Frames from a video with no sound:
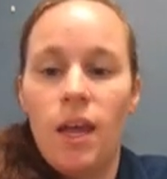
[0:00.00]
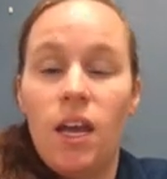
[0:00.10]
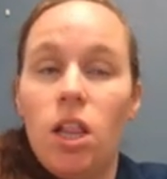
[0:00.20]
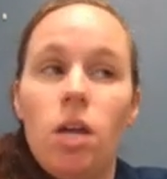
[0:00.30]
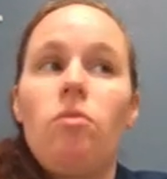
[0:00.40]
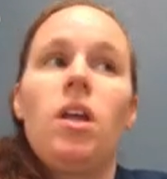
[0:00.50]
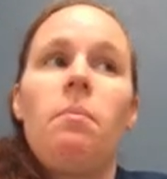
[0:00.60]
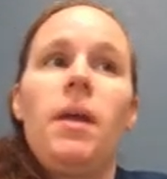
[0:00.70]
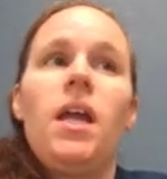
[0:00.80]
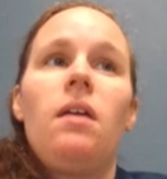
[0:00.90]
It could literally
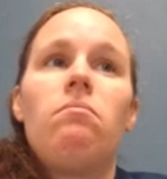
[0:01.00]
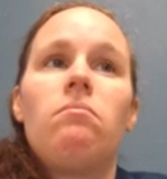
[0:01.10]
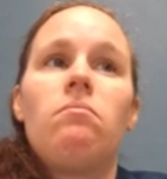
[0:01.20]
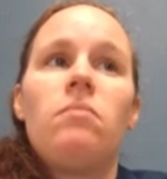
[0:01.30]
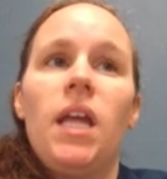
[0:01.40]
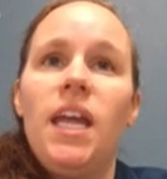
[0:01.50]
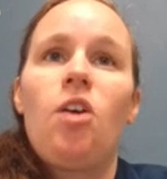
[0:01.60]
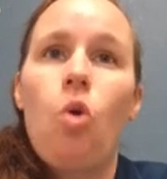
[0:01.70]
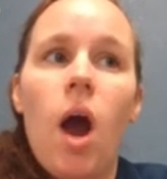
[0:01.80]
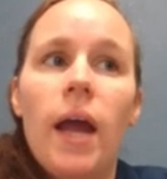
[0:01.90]
be, he
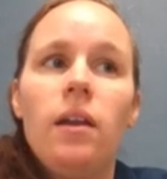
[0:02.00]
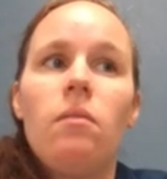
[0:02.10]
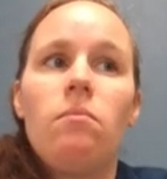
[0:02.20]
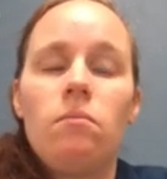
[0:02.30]
cried.